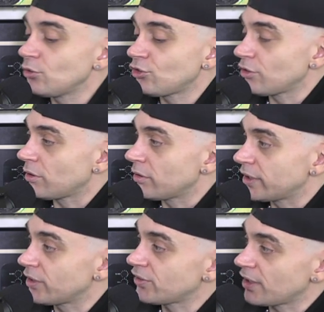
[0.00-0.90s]
And you shot
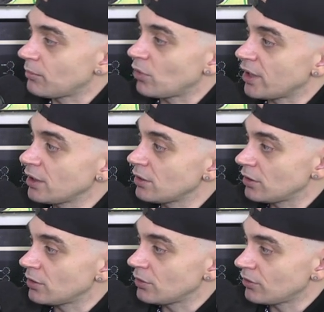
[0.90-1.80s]
in the same way.
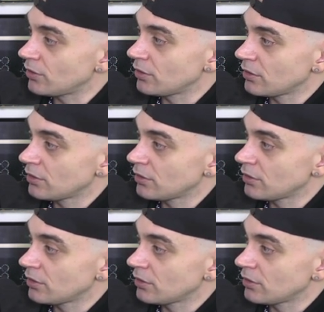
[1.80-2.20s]
And when used I used